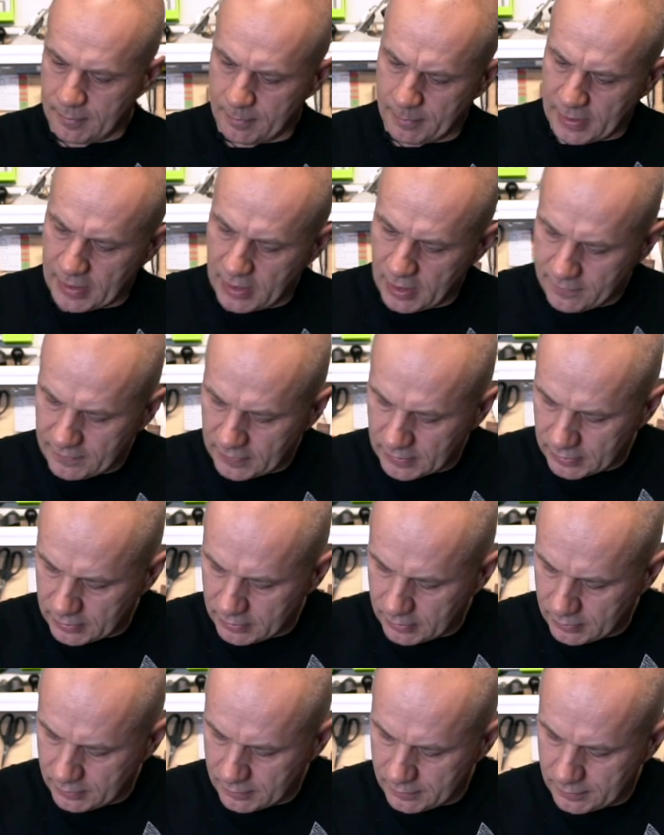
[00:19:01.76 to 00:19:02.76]
by having
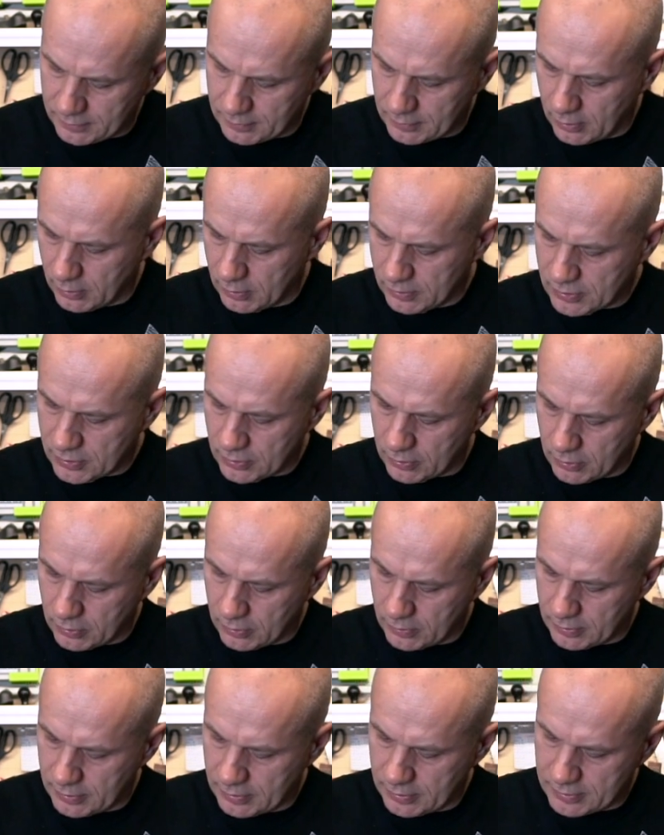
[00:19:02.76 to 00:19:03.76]

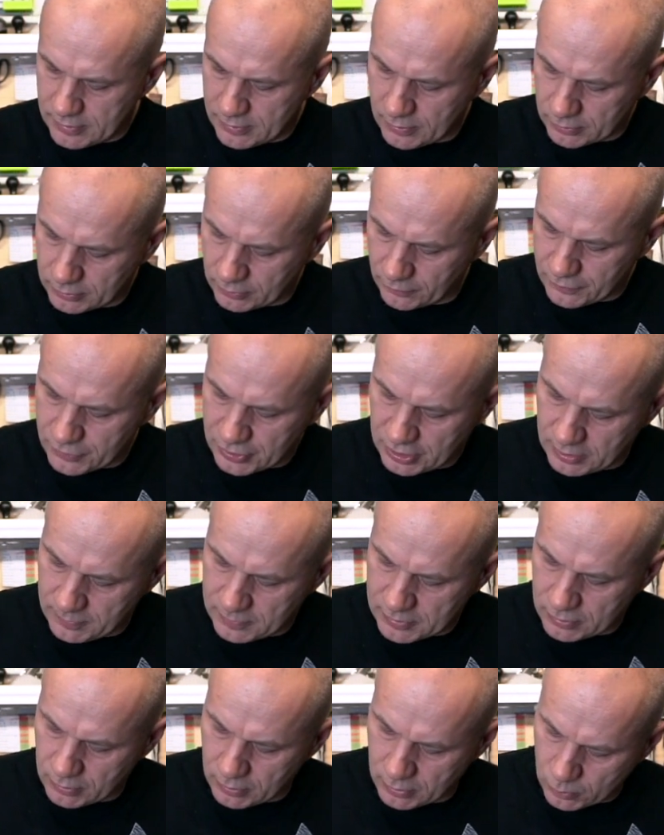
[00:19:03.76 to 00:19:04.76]
also a sort of
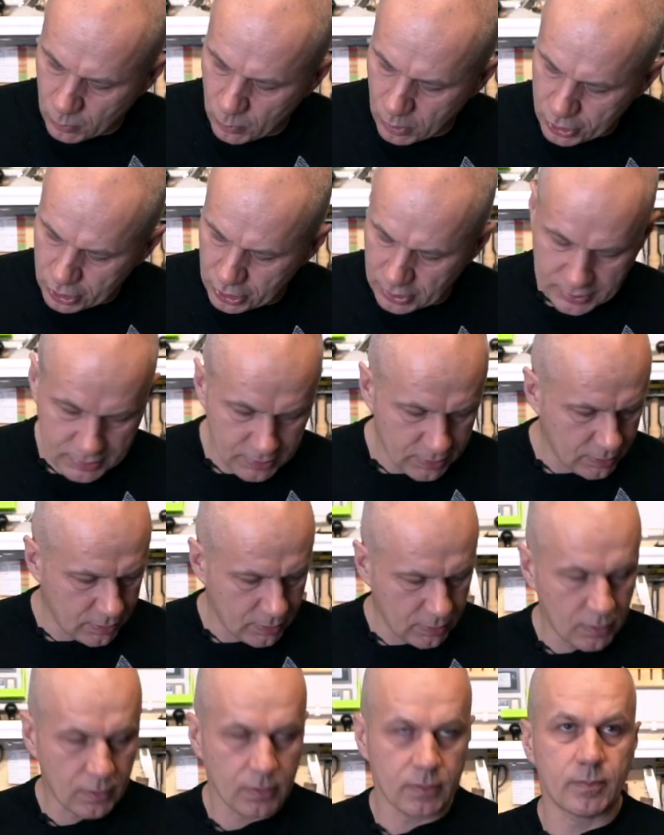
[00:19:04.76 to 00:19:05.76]
shims or washers
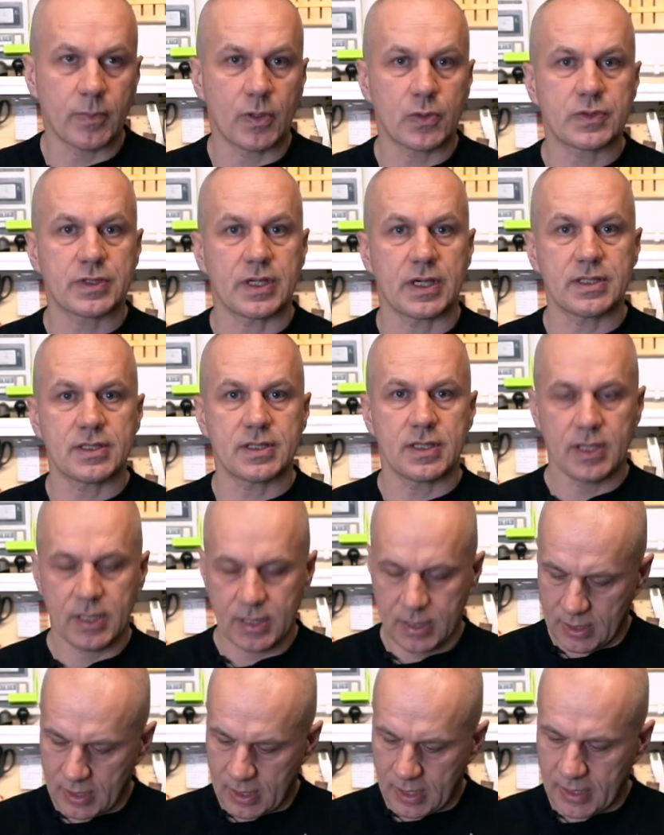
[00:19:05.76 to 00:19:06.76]
on both sides.
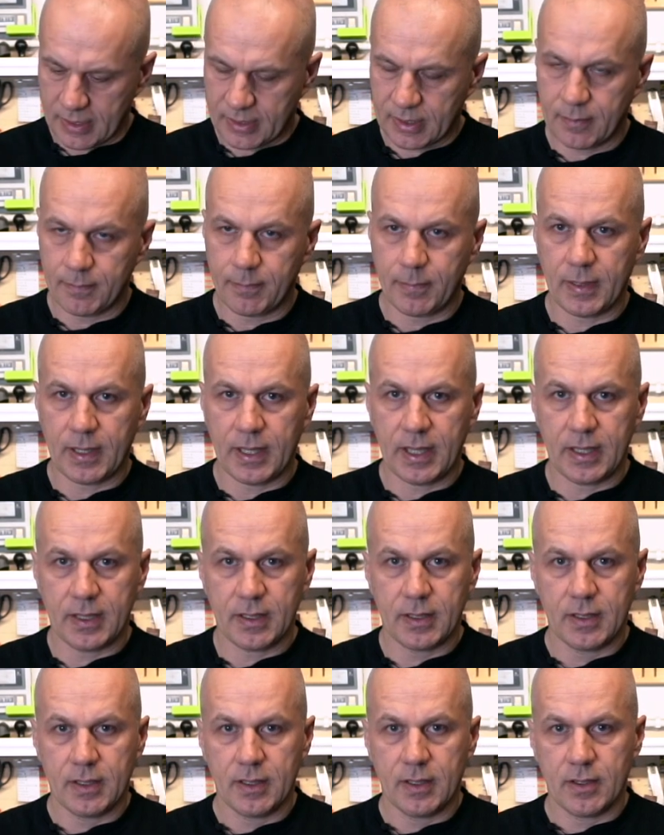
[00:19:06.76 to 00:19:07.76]
I can
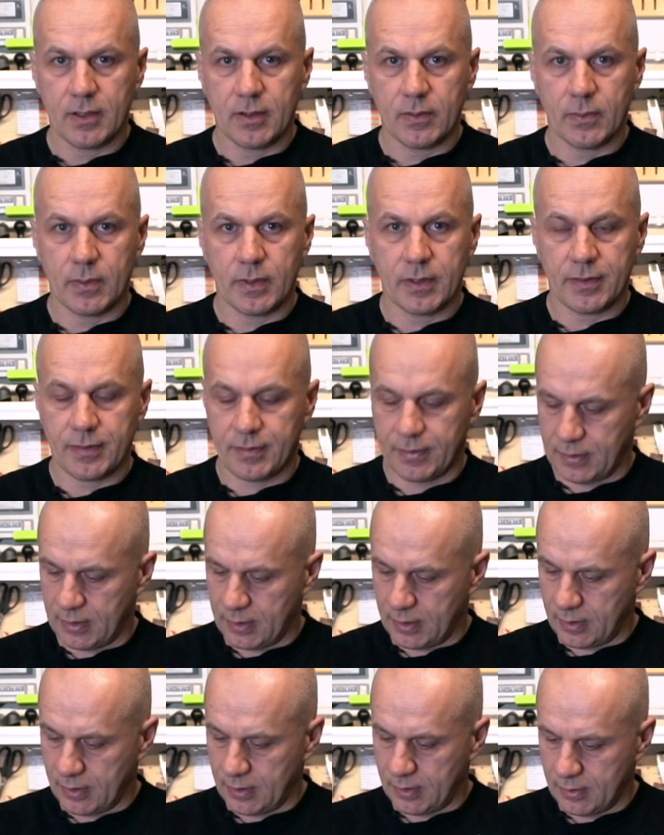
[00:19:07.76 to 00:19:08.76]
play with
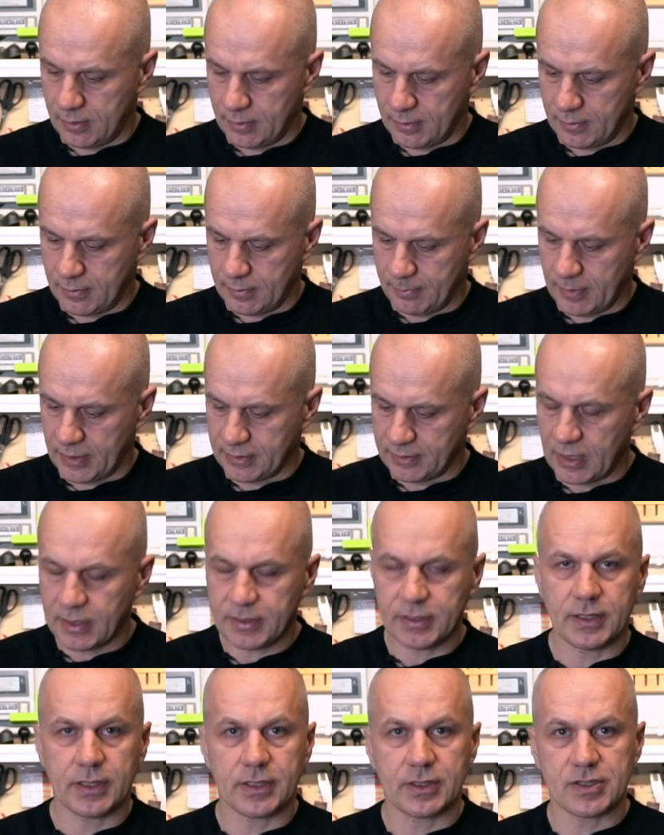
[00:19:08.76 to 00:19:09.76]
by
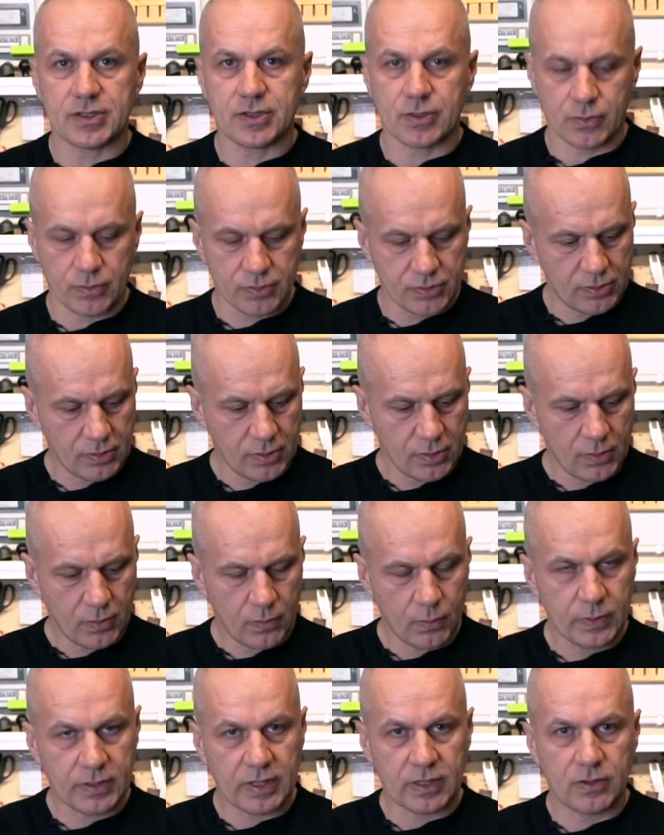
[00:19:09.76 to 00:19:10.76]
tightening the screws
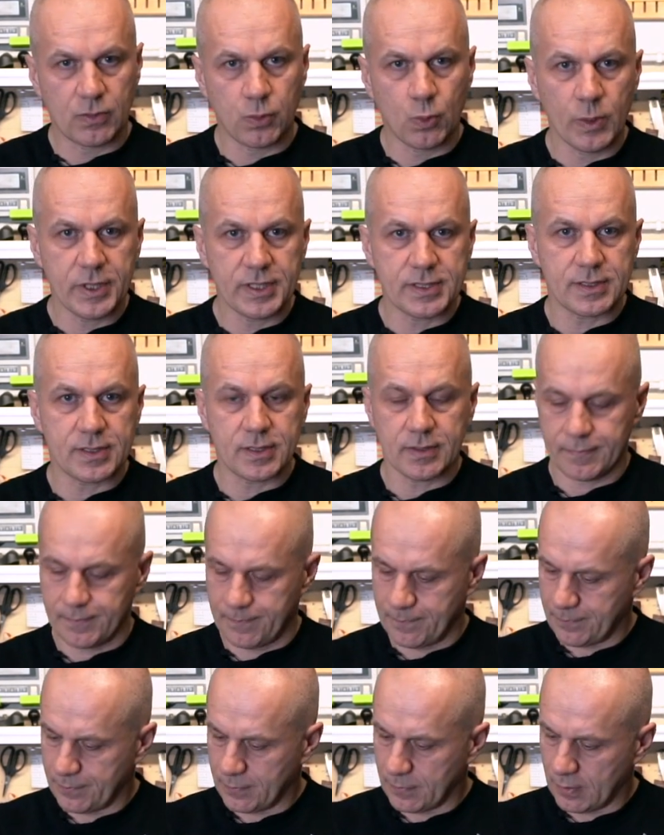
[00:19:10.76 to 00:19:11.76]
with a twist
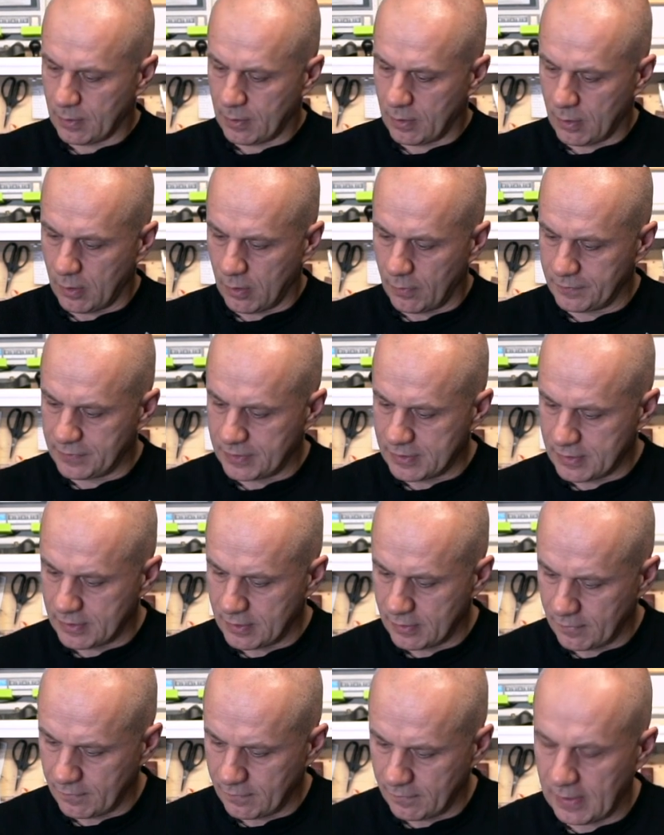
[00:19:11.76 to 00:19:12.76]
of this
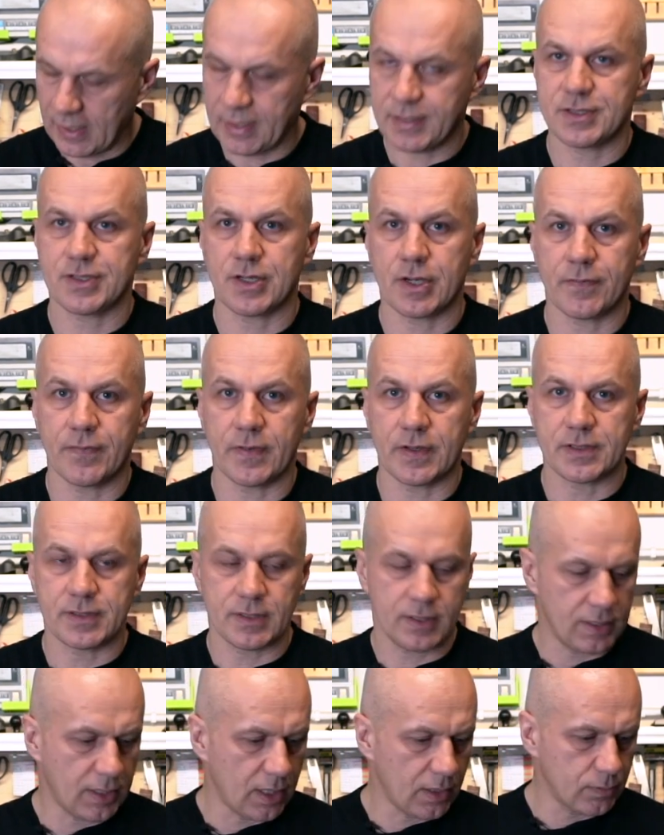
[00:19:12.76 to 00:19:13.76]
flat surface,
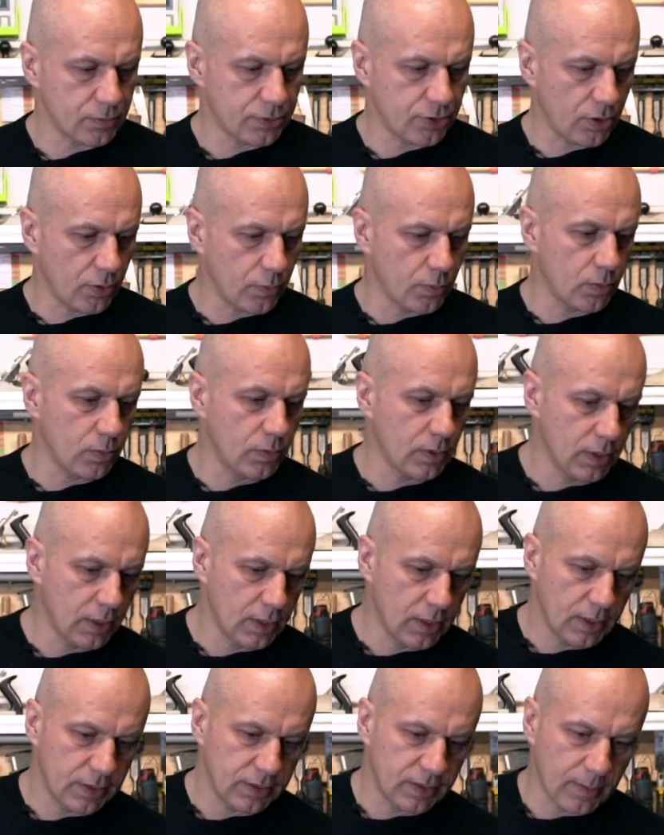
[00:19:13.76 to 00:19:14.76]
and I will show you,
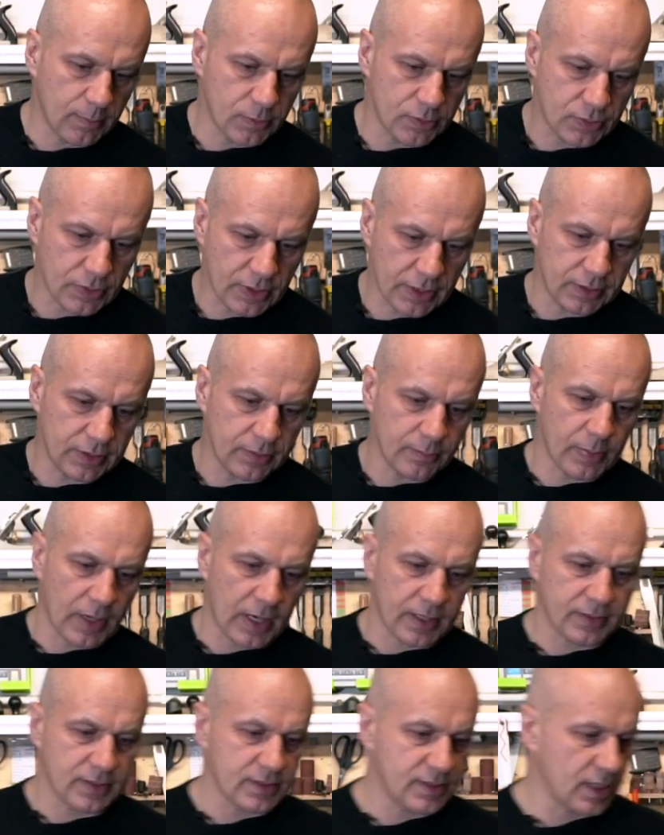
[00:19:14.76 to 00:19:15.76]
demonstrate in
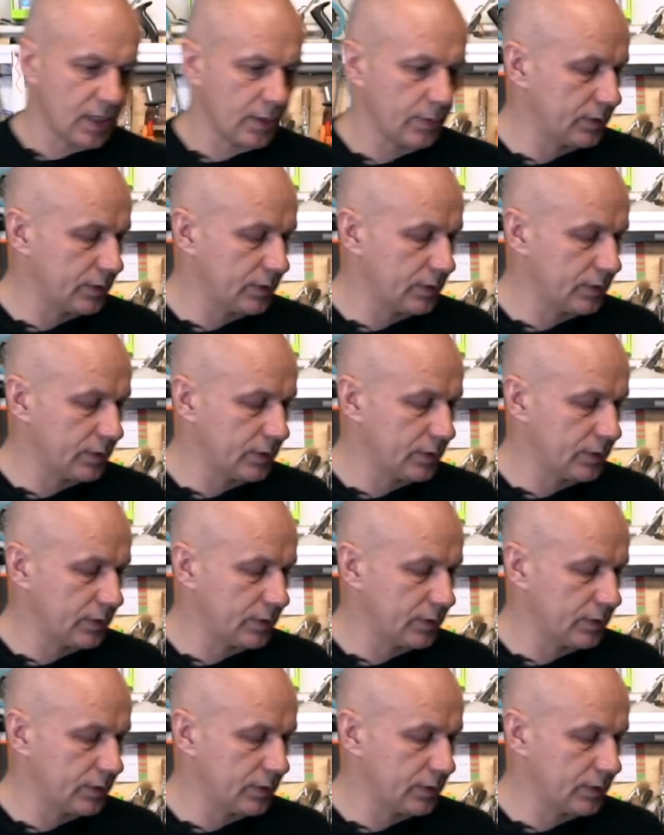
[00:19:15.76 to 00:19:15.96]
practice how